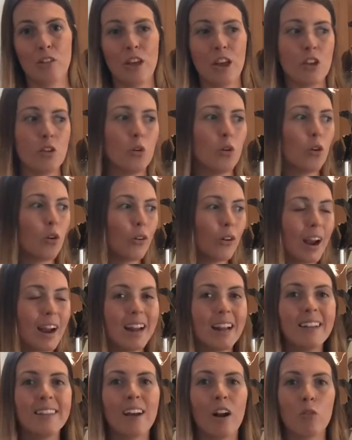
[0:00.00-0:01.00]
that you're
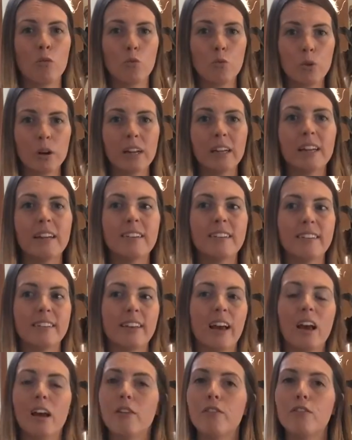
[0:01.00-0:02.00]
creating that really
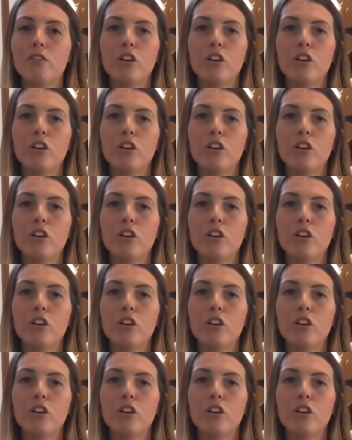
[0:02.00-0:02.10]
safe,